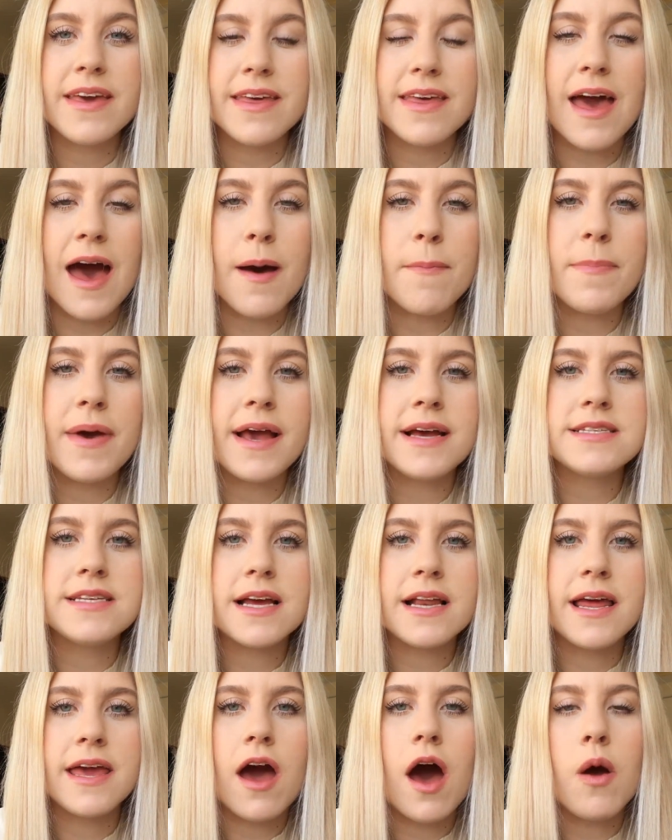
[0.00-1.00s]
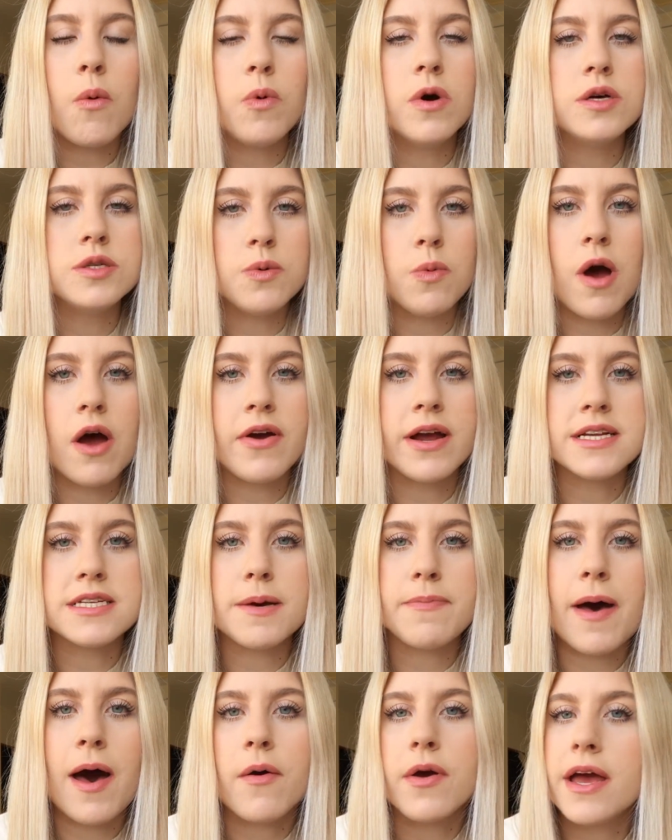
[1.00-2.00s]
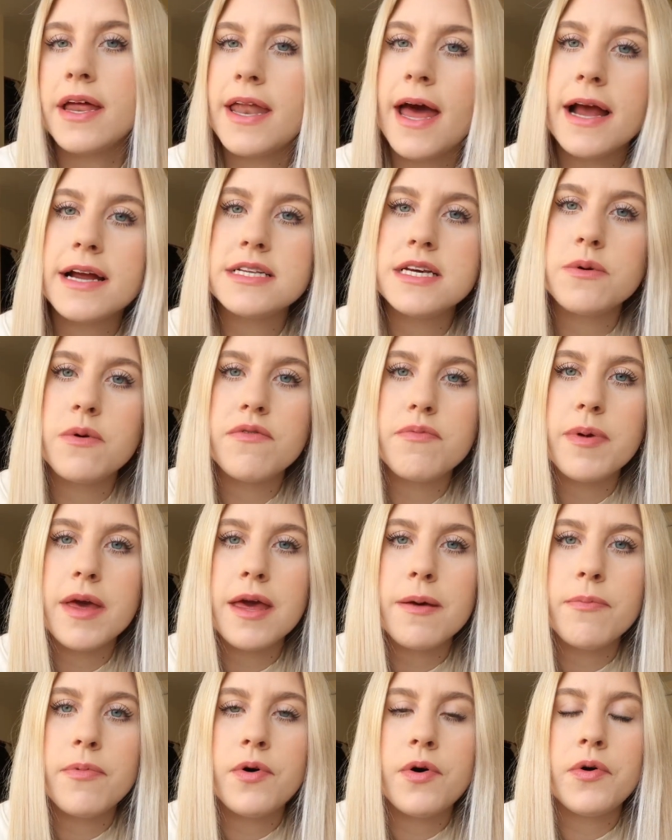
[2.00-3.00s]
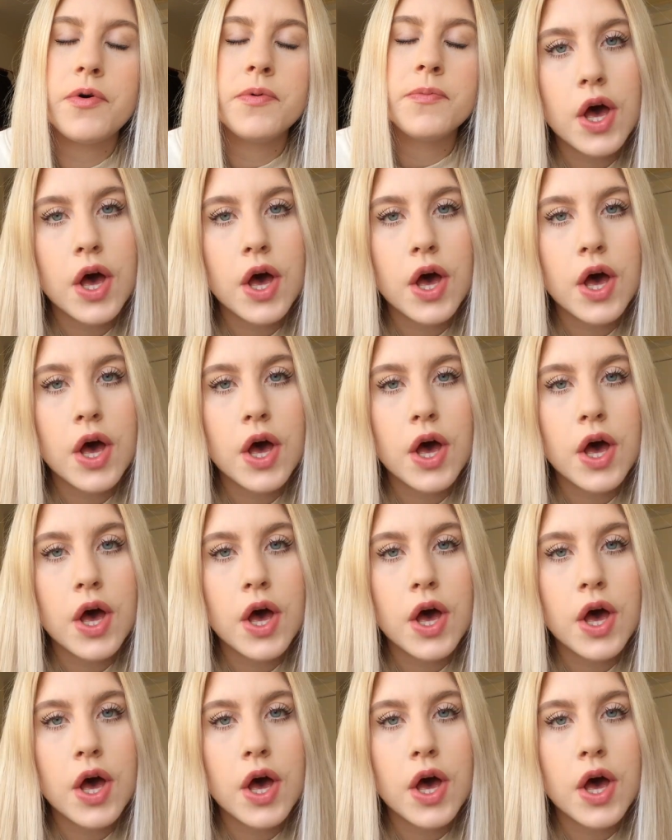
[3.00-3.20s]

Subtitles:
yeah, basically I was worried about connecting with people.